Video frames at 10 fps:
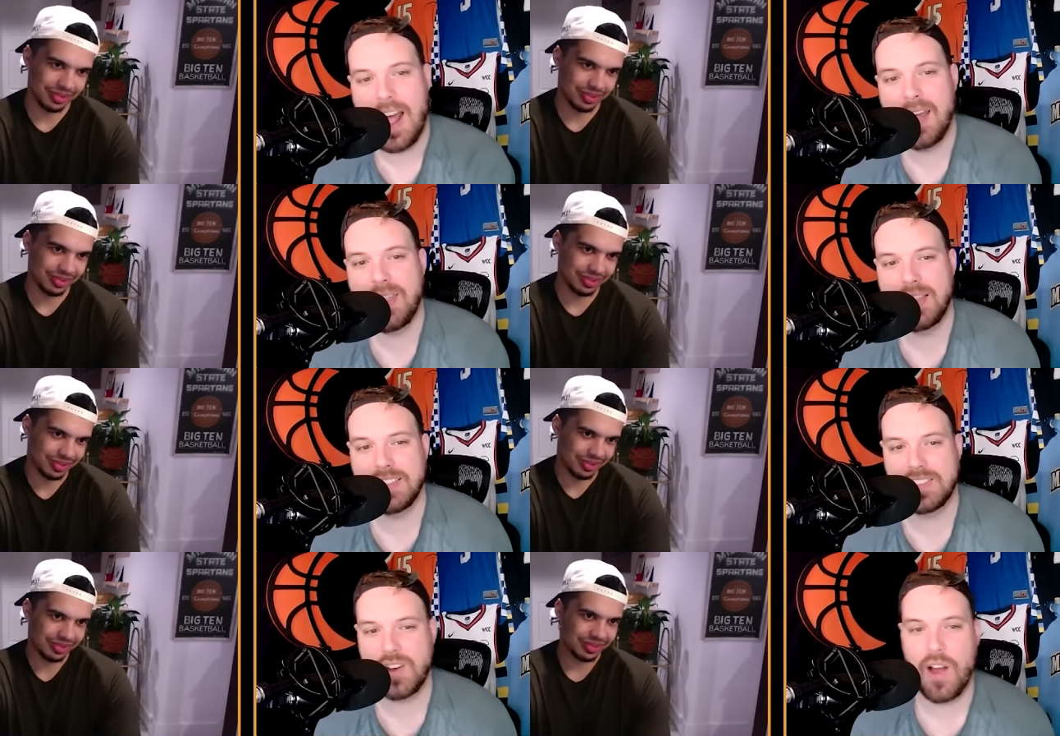Speaker 1: I think
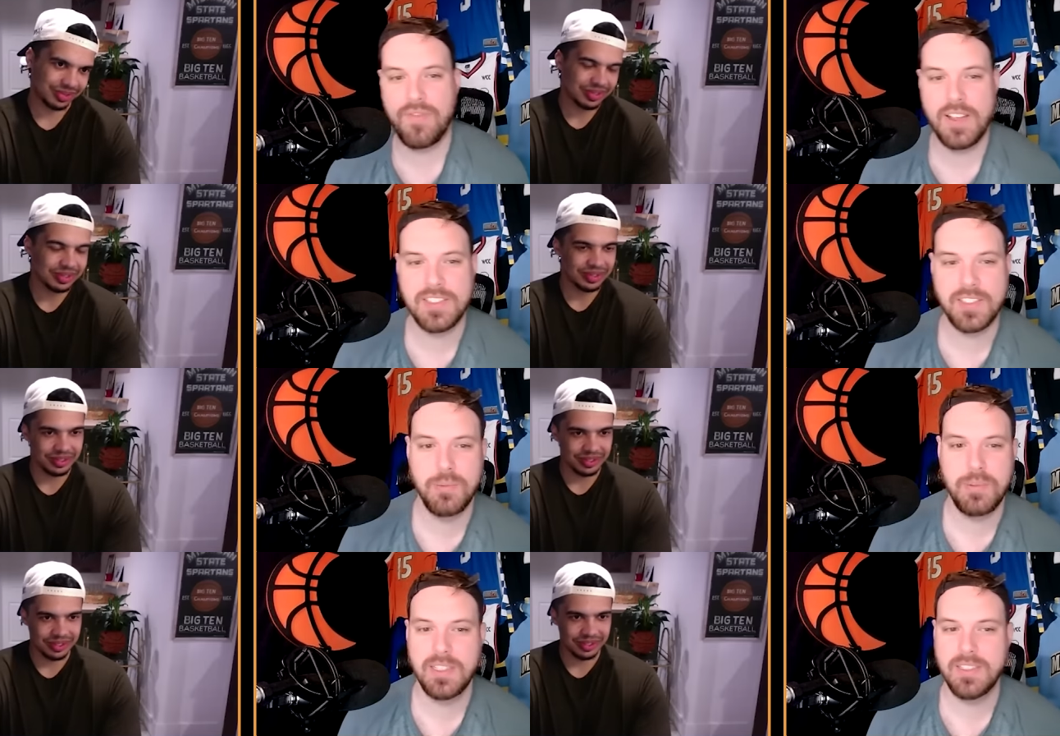this offense
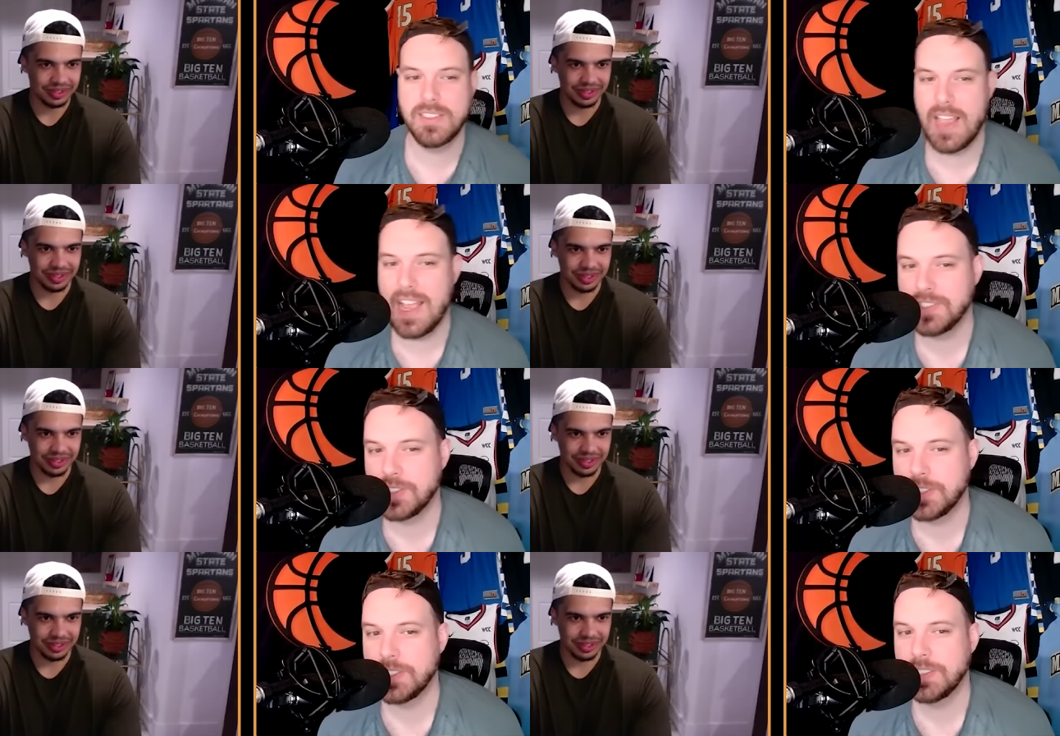could be a
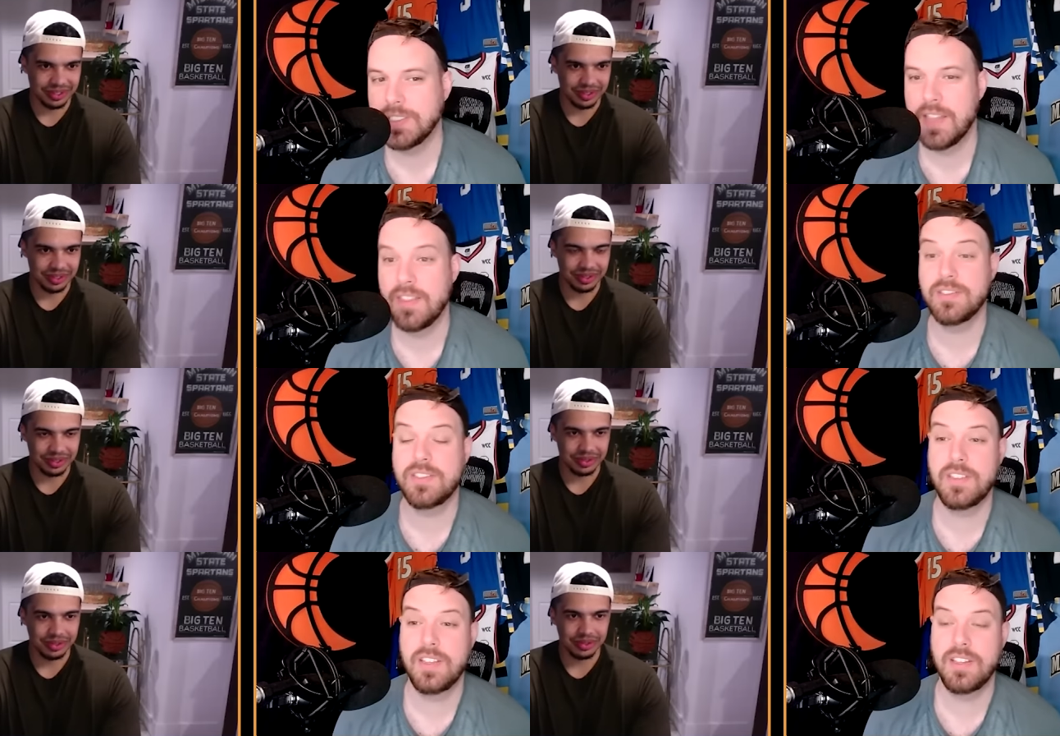disaster. And
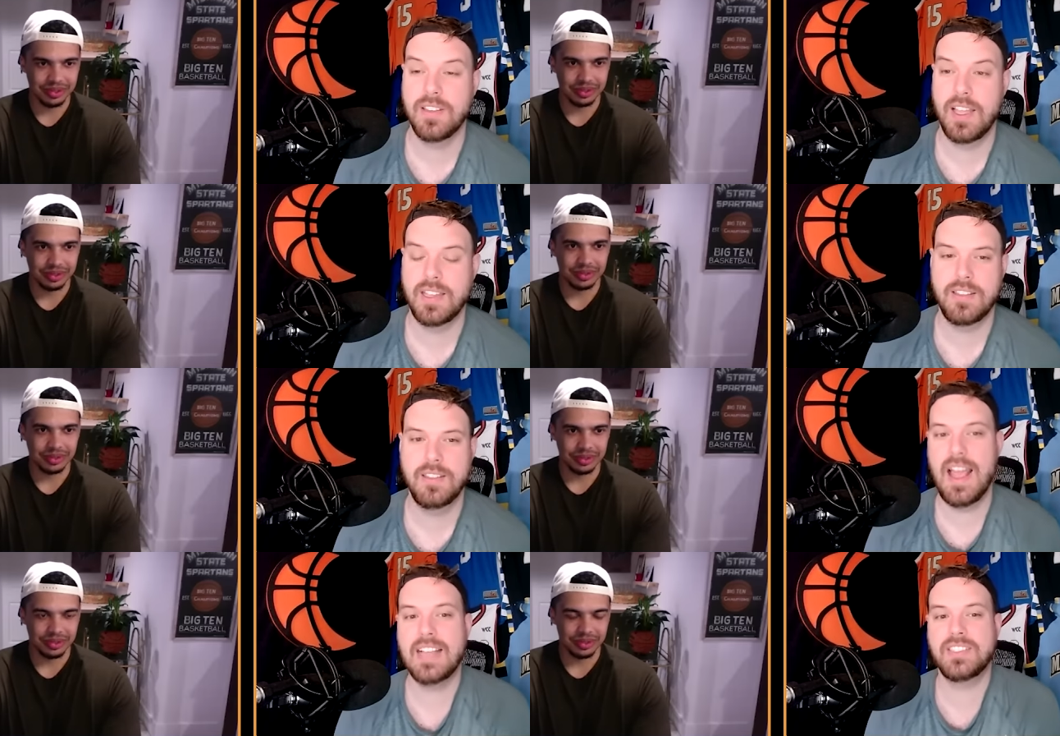
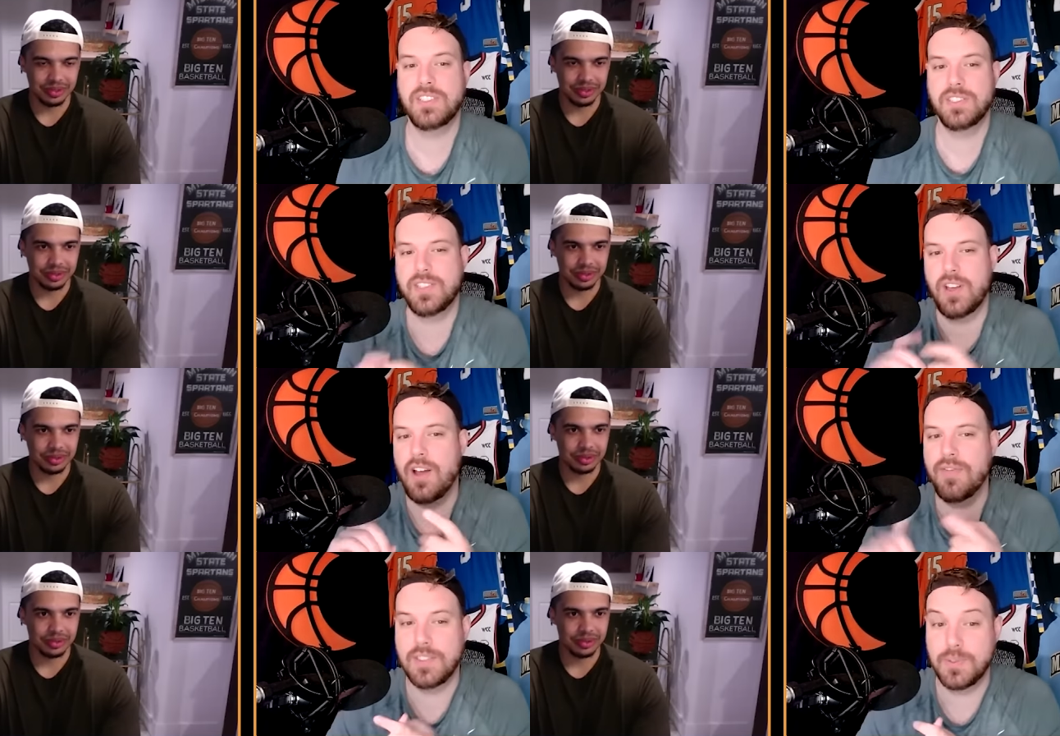last year's
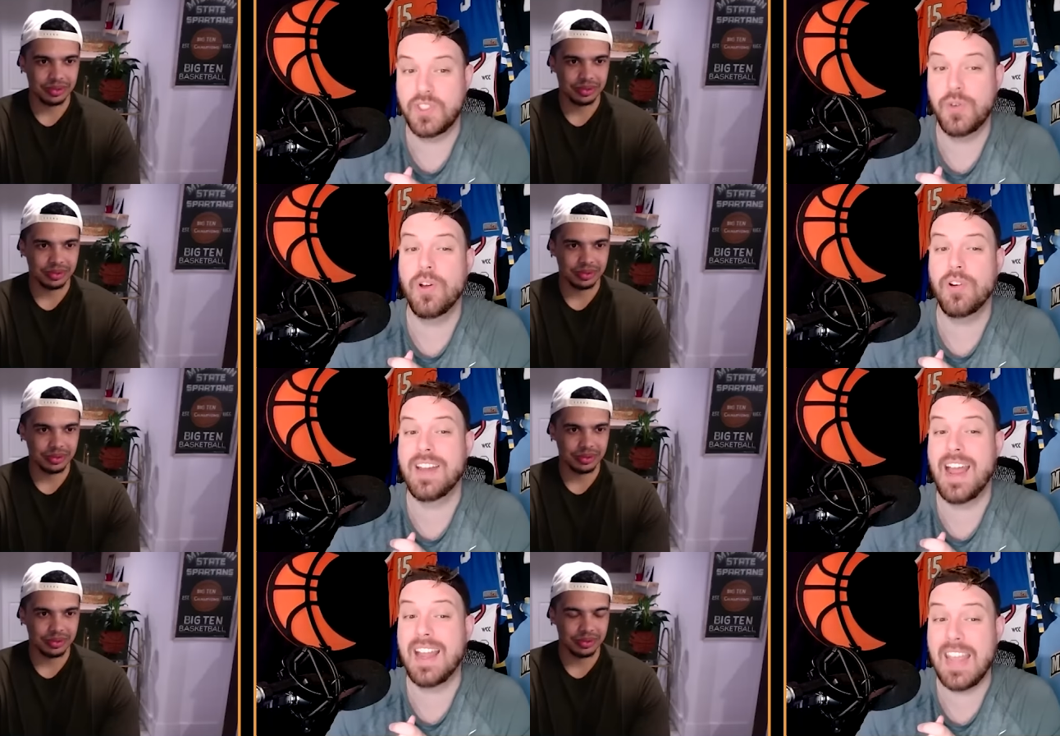offense was
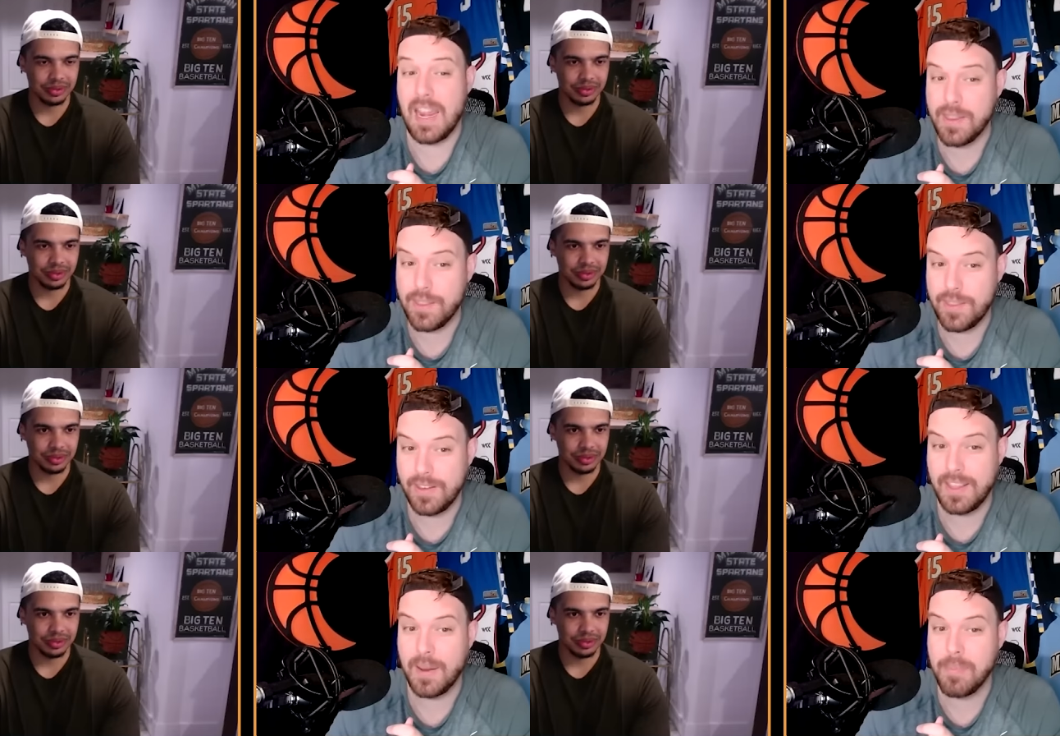298th
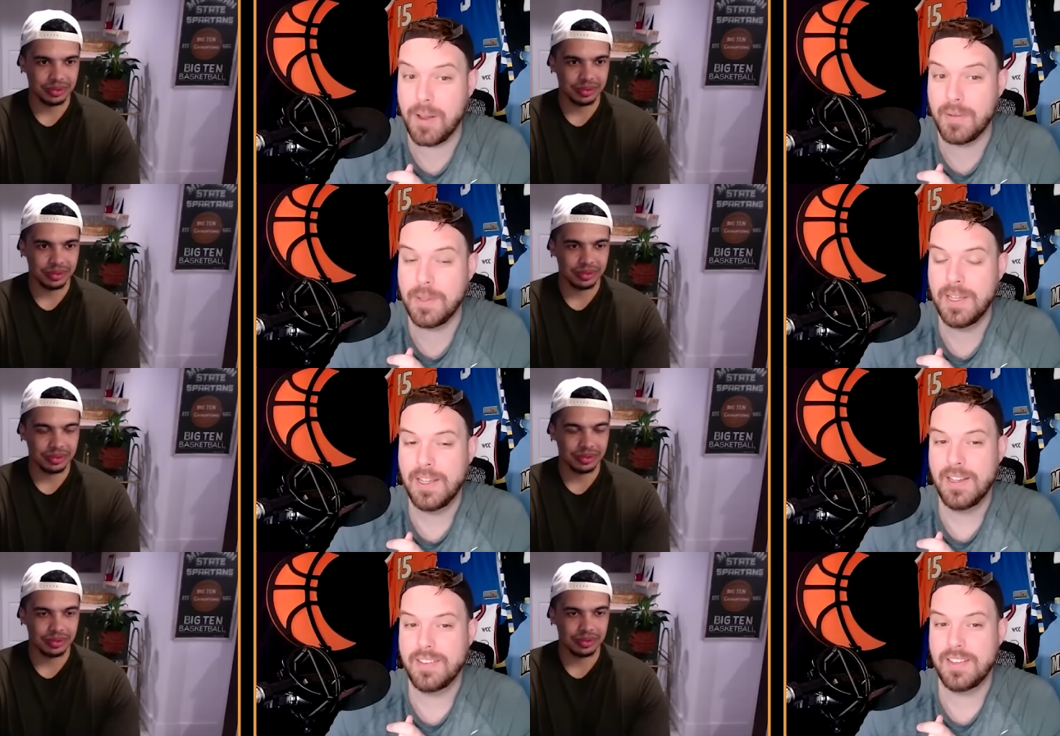in KenPom.
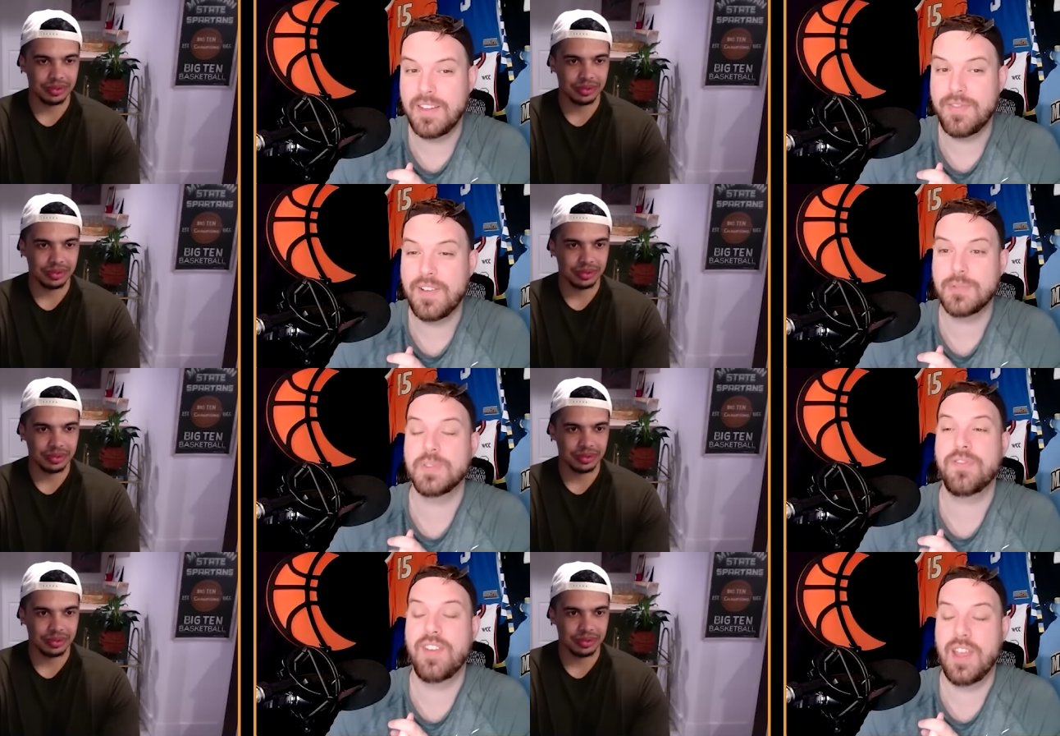The defense
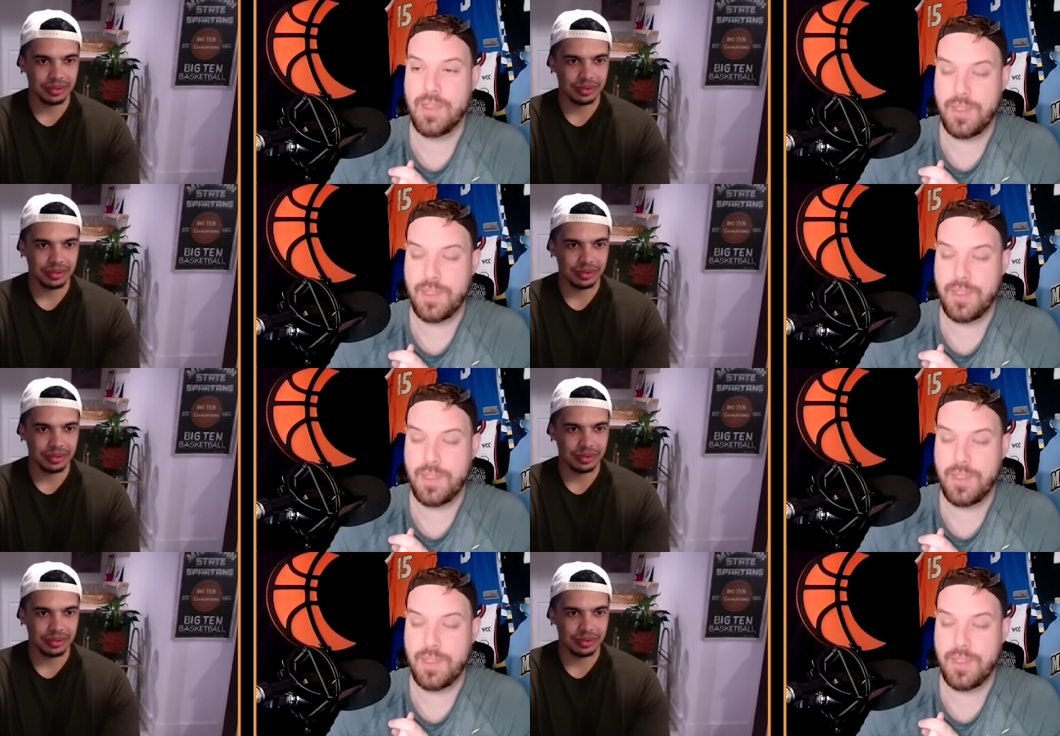was 5th.